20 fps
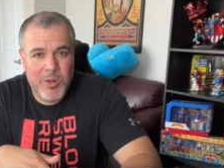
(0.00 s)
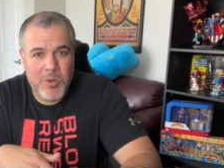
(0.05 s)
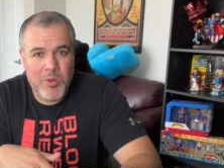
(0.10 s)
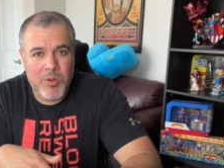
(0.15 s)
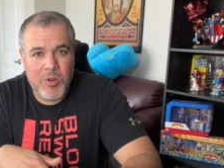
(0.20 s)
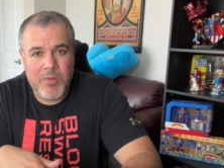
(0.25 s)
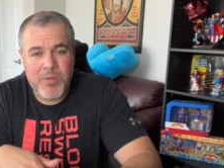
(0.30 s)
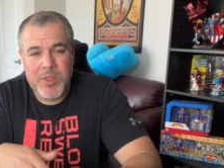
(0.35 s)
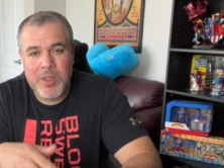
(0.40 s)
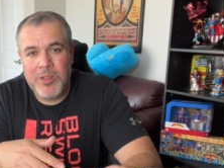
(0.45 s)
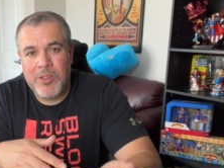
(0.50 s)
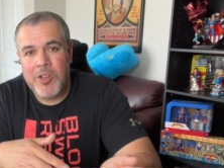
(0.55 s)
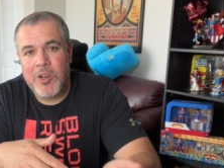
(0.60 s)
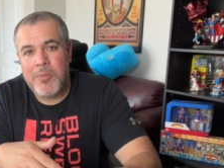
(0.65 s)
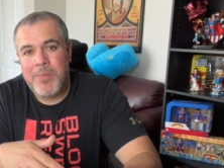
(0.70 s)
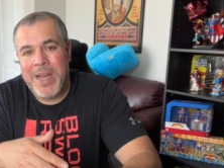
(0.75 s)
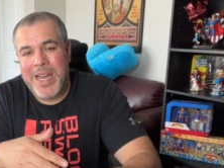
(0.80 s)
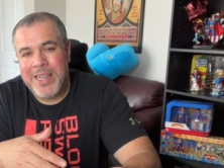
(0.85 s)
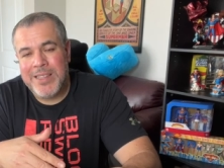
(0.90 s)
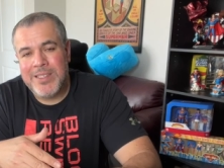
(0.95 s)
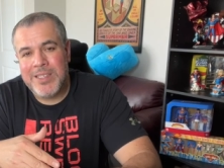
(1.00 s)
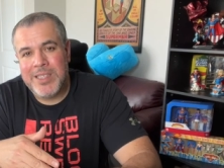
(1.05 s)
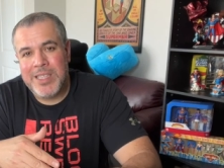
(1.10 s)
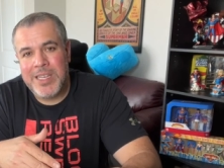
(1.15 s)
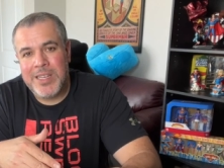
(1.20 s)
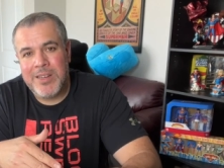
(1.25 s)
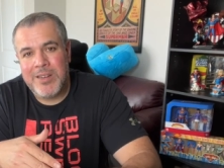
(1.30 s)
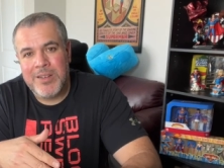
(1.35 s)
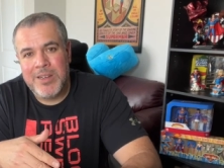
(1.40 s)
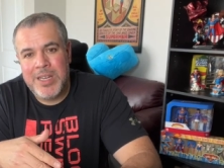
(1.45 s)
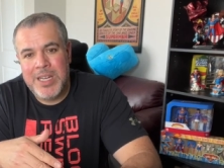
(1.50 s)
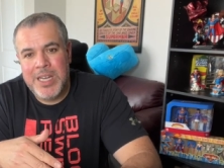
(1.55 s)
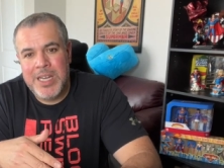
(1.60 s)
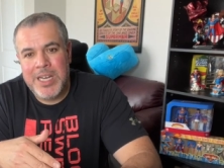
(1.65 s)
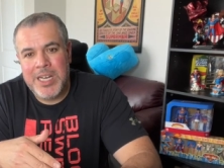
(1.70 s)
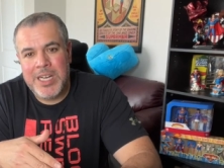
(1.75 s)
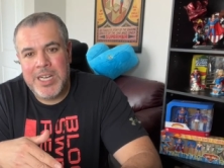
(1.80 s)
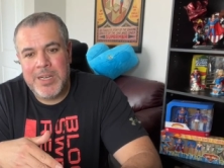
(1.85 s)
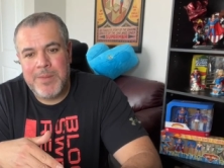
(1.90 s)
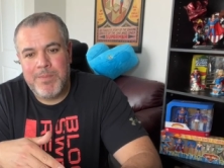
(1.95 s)
or if they'll go back to their
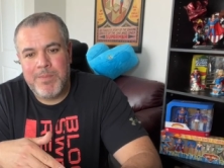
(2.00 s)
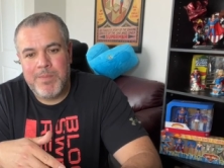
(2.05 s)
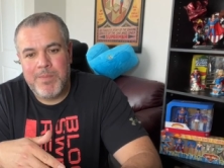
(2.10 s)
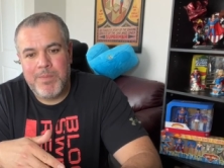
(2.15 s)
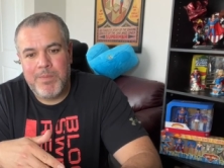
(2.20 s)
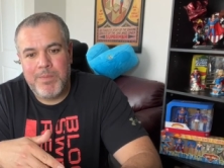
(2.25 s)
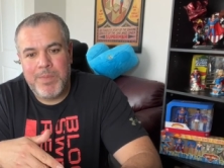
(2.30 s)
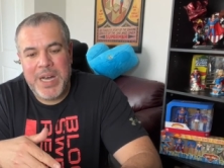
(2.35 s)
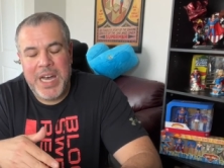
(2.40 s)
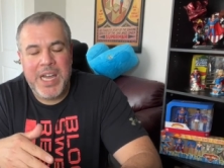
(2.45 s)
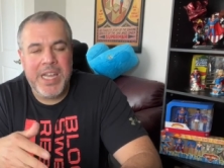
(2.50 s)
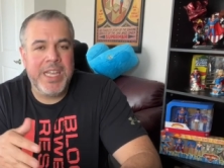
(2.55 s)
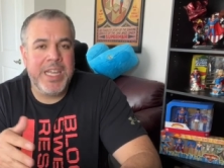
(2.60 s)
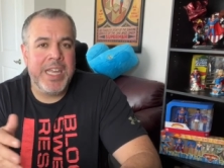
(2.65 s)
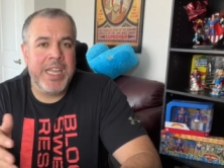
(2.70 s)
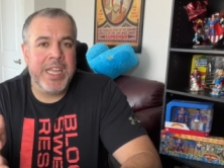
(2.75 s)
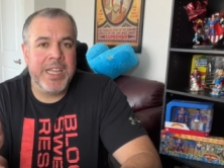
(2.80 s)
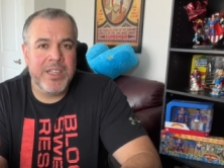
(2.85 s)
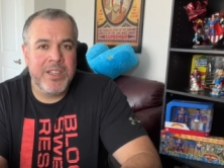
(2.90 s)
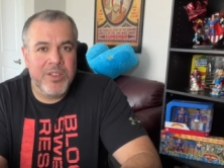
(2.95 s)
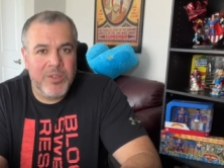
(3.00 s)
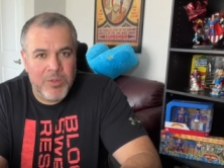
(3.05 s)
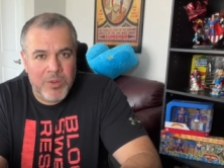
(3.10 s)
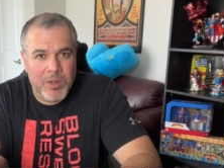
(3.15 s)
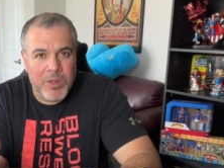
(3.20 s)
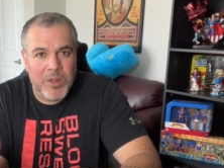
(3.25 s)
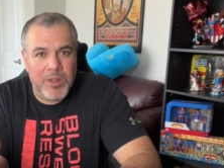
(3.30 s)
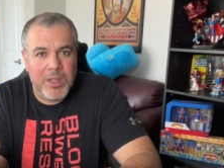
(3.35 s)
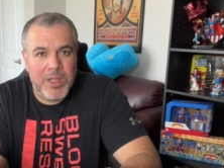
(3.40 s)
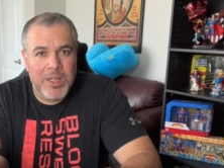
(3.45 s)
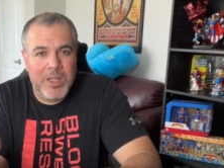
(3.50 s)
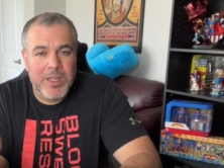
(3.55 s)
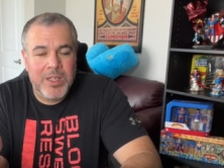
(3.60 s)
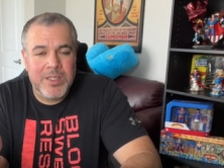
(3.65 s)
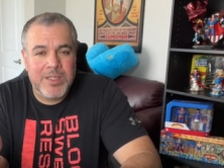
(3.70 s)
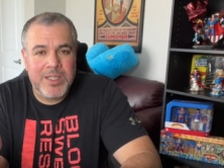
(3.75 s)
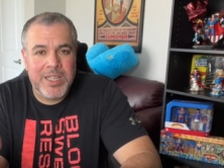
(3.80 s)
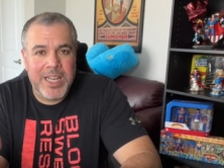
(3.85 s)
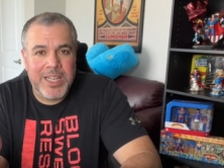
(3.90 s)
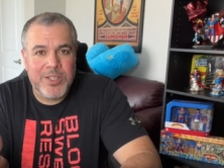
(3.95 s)
um, biannual
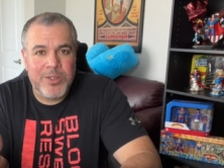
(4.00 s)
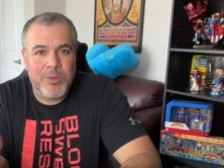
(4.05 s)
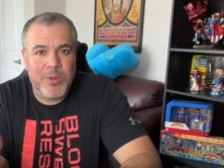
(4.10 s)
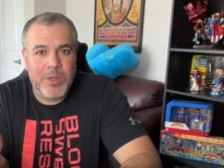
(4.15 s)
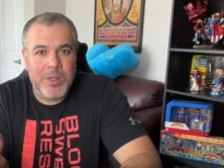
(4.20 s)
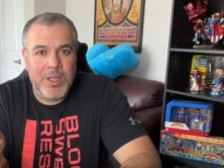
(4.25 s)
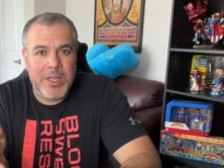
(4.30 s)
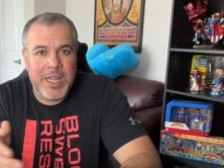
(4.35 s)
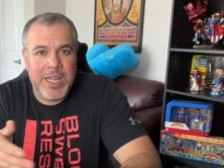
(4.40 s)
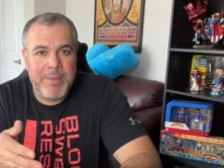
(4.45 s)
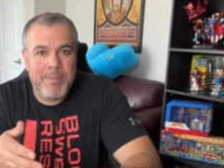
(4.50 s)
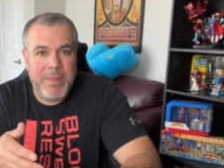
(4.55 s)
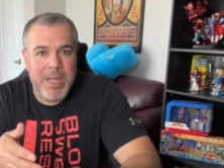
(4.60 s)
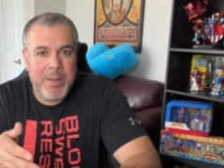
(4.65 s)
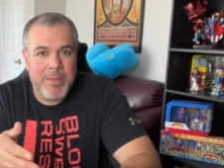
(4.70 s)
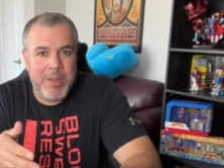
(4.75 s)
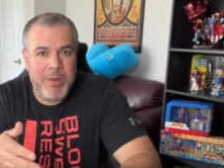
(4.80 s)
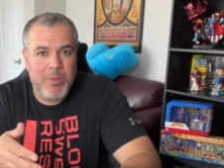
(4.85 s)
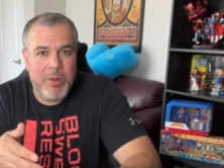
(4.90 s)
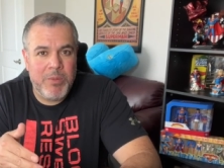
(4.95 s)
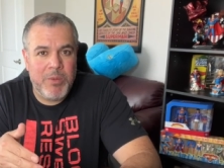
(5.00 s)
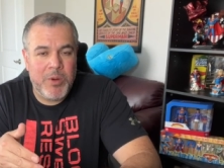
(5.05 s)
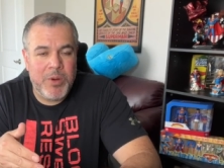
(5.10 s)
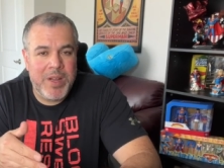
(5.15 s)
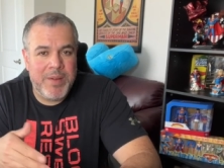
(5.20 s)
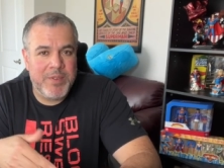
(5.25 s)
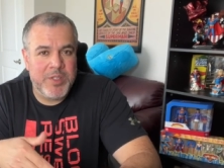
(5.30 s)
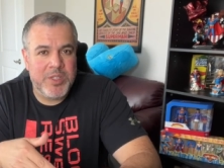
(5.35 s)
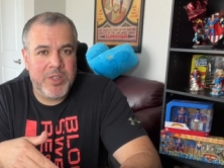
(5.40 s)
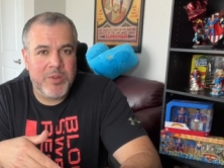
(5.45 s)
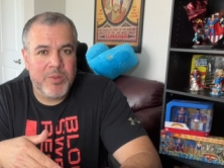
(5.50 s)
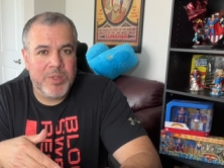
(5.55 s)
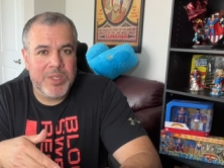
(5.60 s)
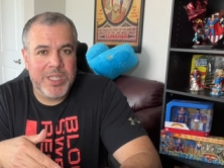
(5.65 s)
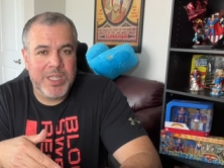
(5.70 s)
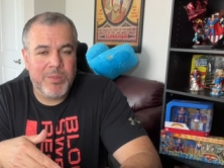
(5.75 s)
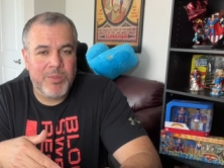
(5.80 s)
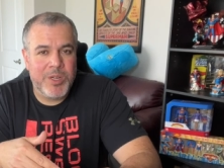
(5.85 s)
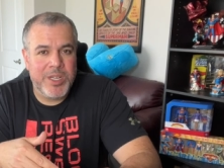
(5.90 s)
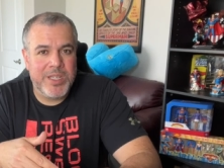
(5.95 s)
schedule and maybe we won't have a Star Wars
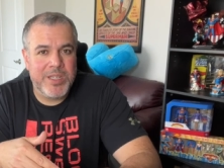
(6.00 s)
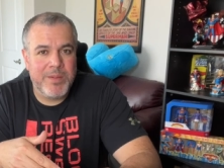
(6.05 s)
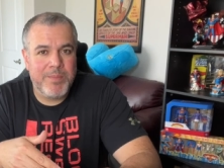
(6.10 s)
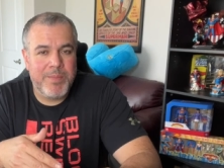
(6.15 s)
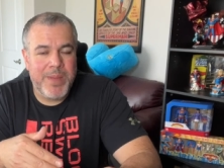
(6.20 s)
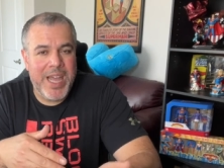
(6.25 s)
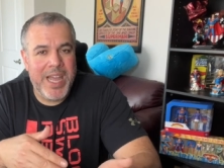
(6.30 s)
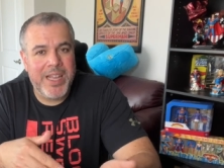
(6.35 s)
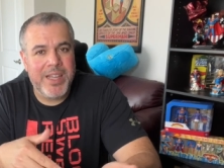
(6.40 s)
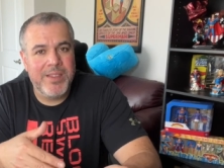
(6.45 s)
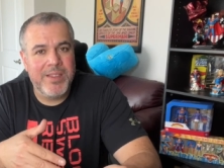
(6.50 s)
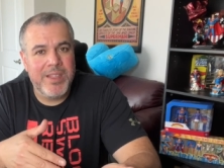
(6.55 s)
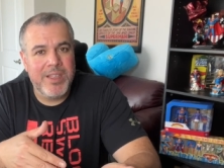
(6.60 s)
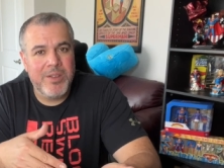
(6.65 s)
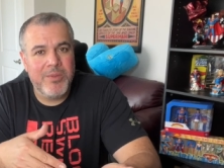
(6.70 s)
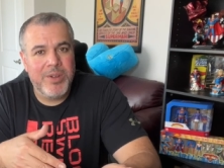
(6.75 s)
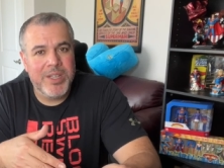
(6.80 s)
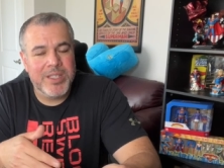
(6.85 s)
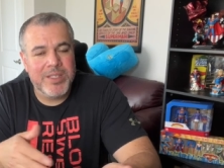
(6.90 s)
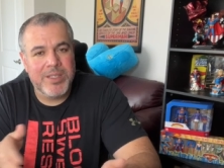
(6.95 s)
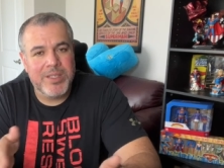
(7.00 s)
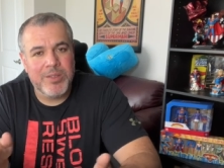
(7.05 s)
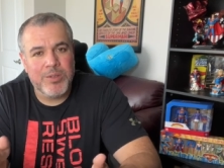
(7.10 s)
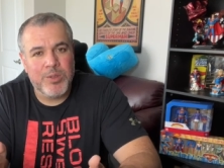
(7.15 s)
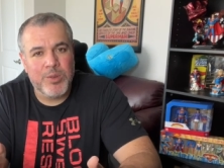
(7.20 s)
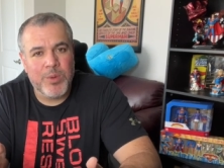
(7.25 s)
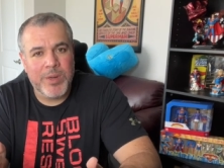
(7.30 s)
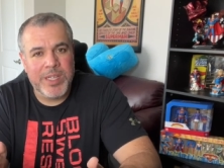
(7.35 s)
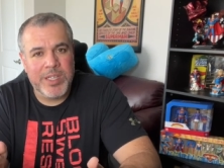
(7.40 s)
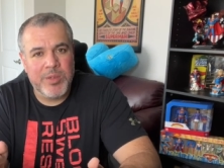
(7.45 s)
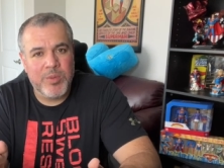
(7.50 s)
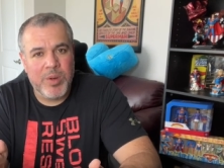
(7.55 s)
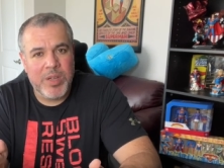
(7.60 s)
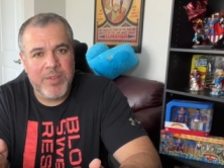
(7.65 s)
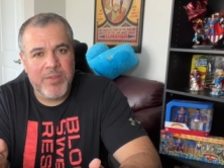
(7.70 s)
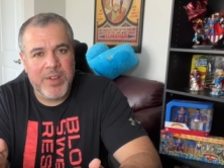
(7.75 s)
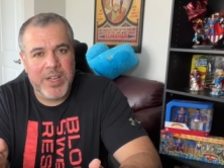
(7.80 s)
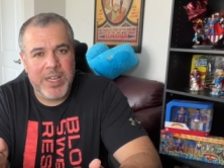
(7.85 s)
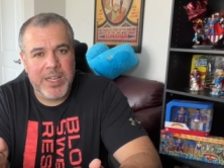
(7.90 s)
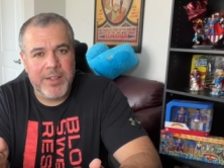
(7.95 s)
Celebration back in the US until
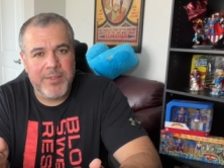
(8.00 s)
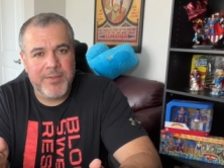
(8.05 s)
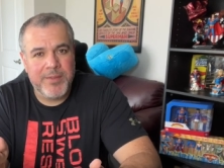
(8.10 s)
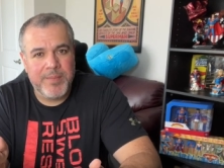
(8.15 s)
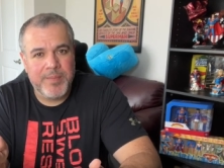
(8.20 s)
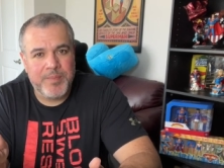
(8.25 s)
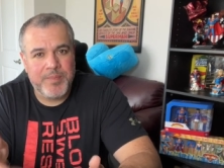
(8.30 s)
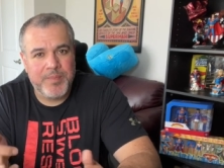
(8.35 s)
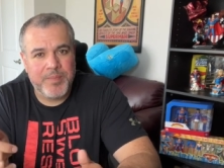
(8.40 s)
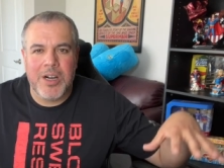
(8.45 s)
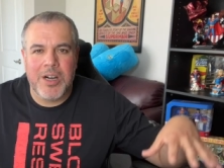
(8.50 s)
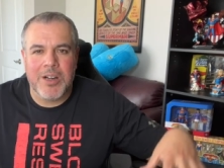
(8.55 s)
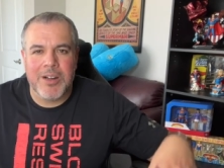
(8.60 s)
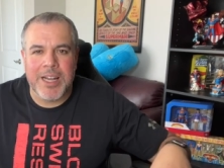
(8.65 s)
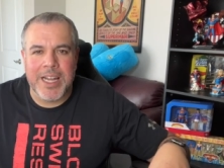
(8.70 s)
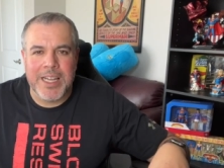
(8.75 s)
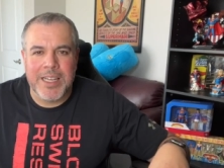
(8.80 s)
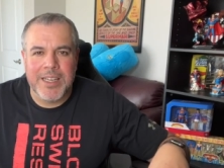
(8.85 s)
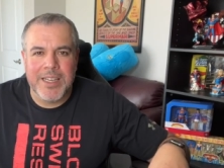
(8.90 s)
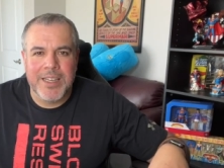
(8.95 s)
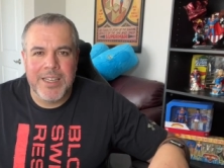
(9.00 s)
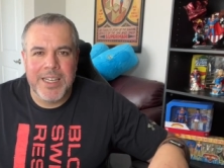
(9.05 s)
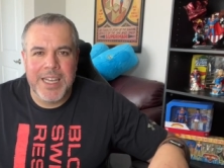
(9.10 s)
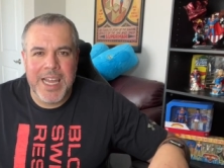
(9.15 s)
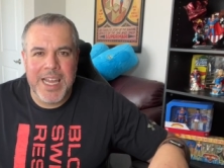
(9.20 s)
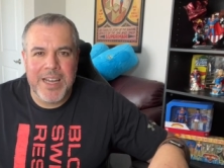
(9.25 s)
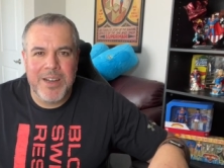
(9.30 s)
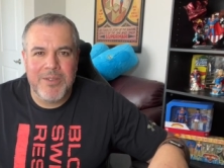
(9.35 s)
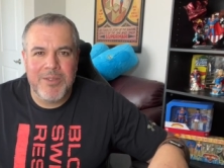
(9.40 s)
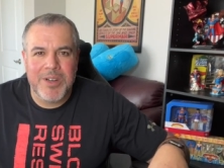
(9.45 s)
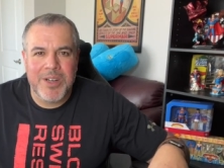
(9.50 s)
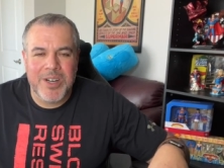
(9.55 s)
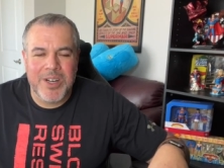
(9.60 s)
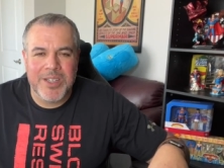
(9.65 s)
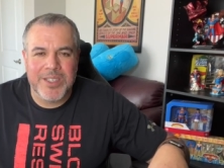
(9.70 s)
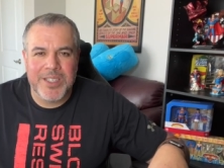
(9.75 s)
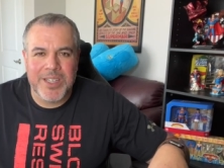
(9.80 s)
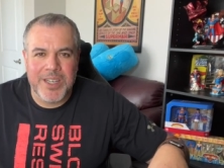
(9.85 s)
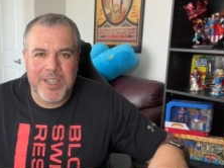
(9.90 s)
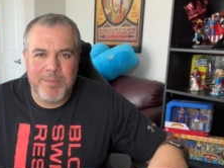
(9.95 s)
2025. All right, now
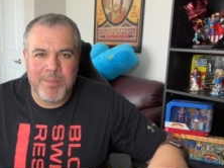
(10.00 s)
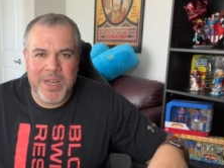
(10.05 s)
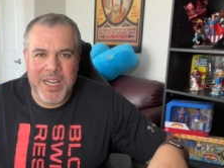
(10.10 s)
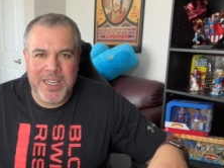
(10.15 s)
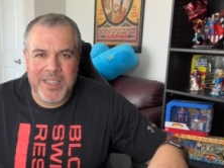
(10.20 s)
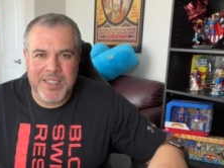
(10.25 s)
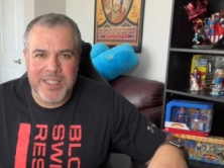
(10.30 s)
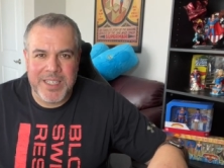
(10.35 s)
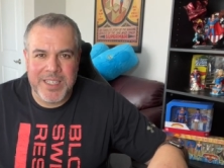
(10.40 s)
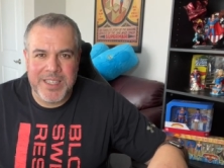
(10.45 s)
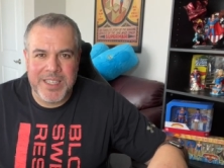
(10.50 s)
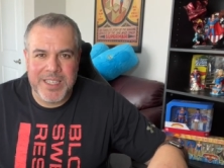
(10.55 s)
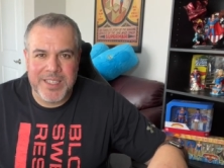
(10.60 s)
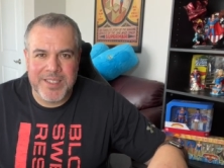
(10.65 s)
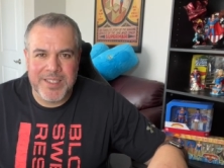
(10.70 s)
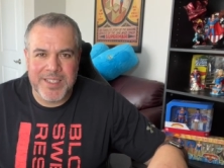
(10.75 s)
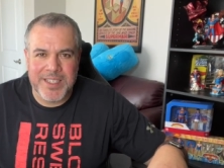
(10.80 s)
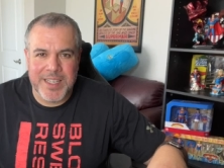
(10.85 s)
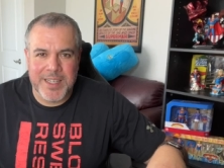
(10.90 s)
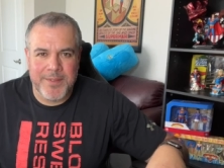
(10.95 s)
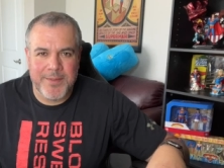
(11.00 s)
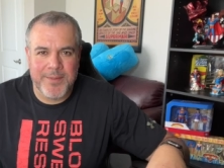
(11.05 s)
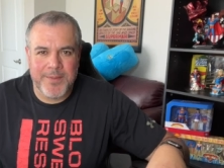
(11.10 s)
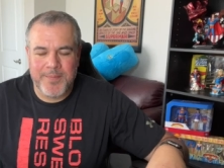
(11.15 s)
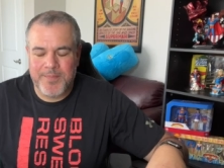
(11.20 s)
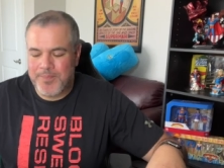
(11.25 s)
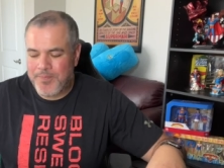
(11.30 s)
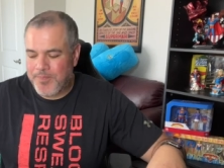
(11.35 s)
on to unboxing this stuff.